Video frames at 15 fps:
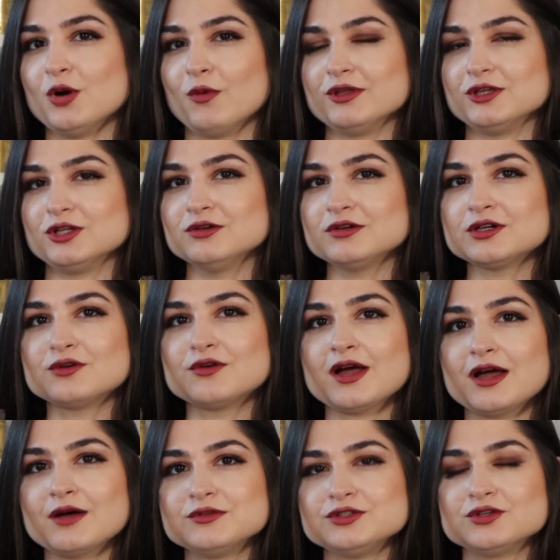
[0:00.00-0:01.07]
When you look
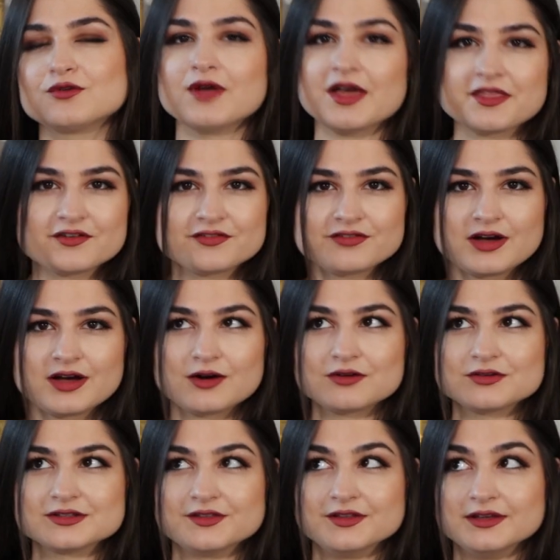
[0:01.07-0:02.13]
around, you rather
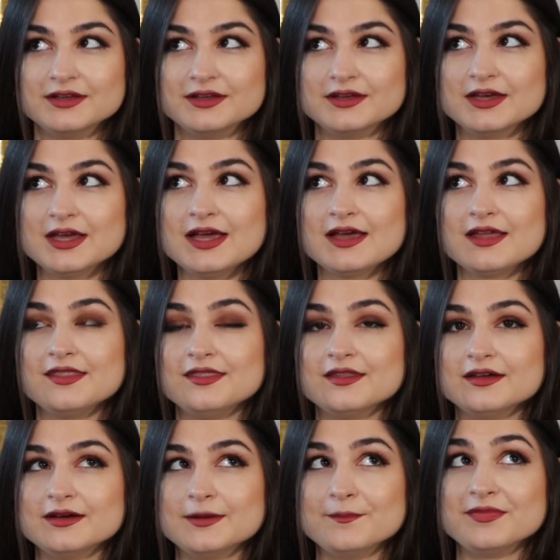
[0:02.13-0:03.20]
found the
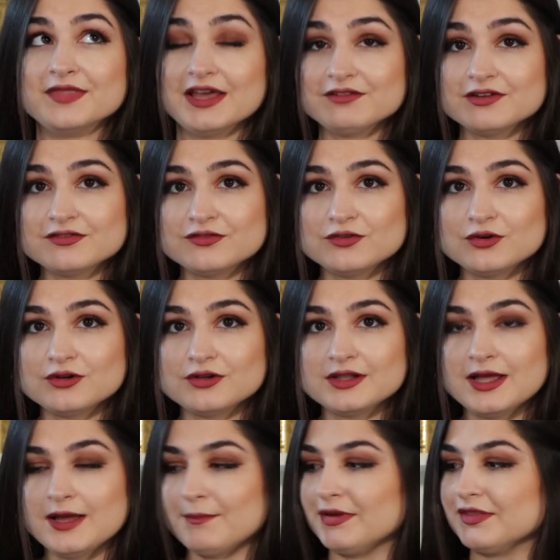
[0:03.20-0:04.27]
Neverfull,